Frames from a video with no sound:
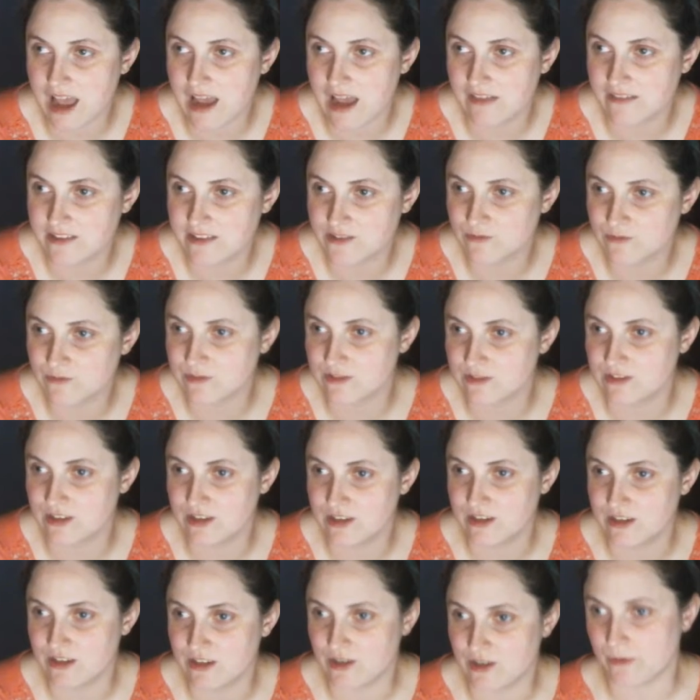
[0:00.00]
this was the
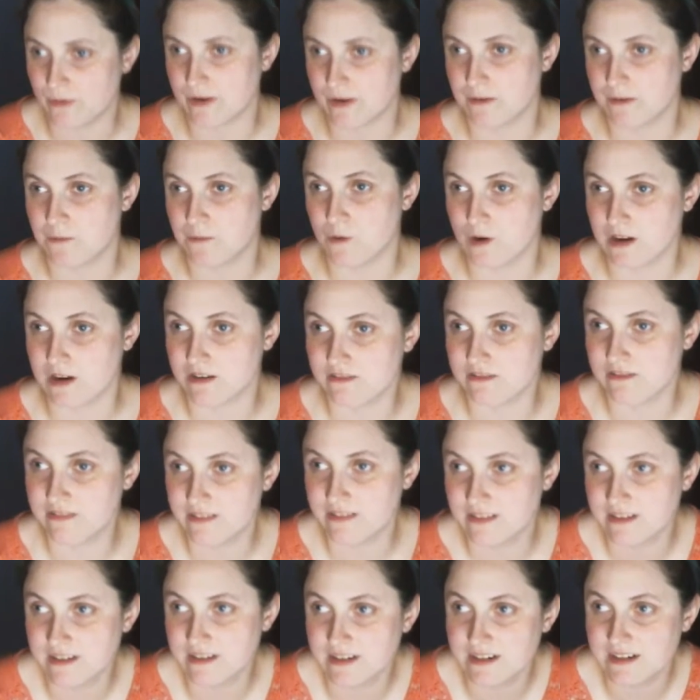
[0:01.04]
newer morph
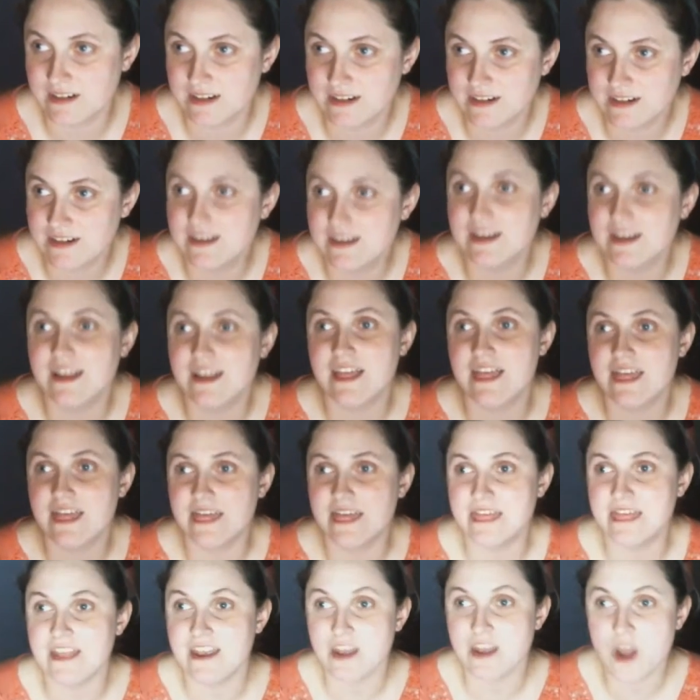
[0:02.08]

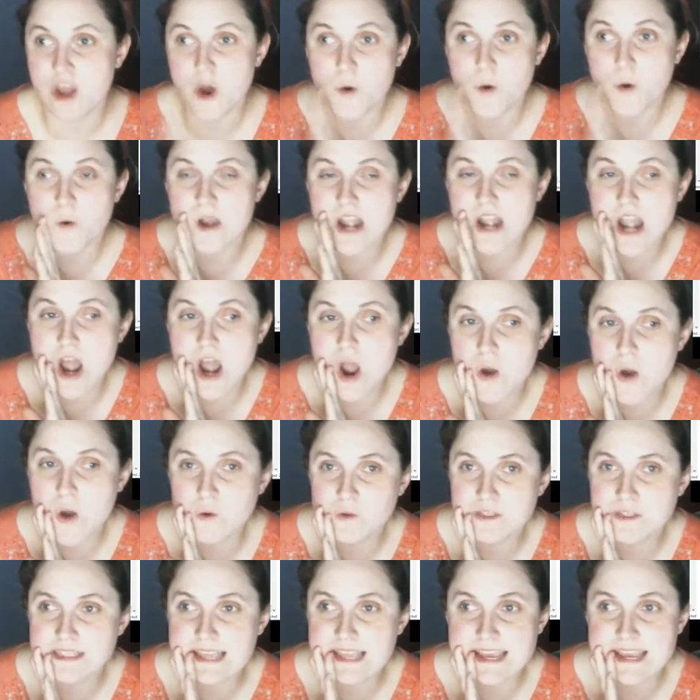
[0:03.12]
that no one
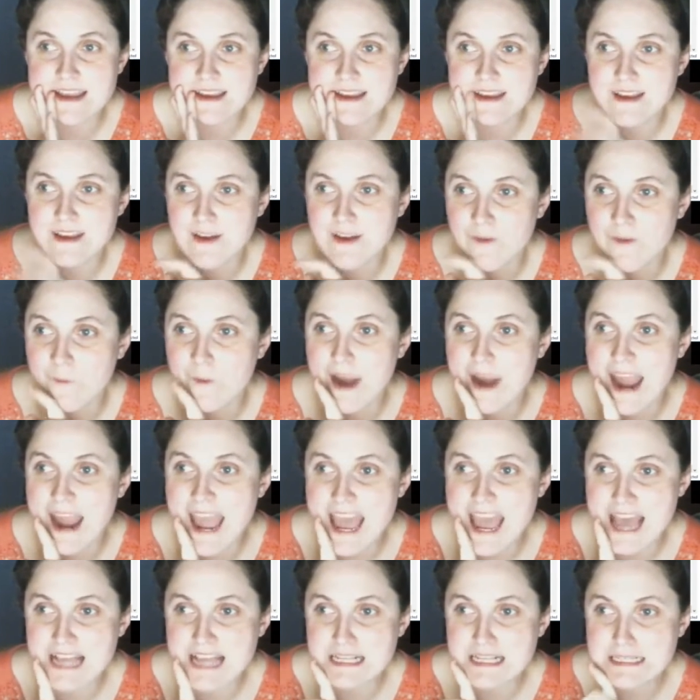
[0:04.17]
knows or
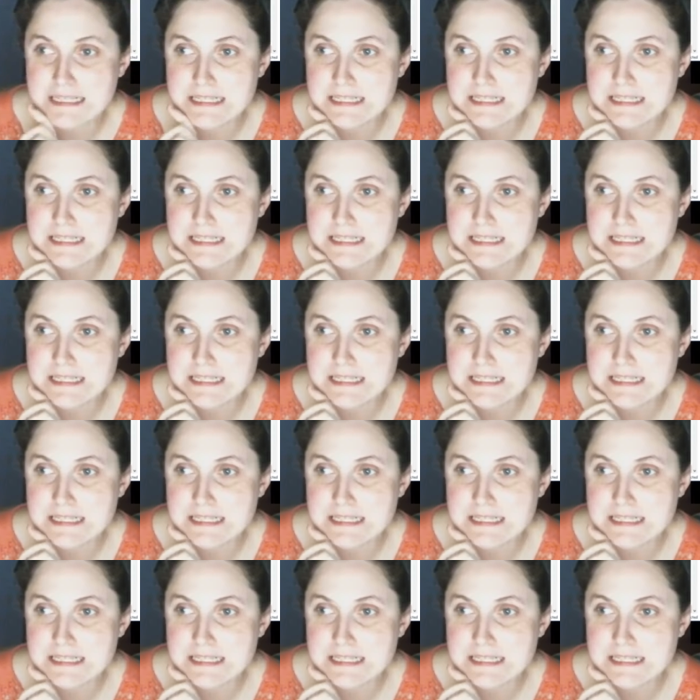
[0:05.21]
has.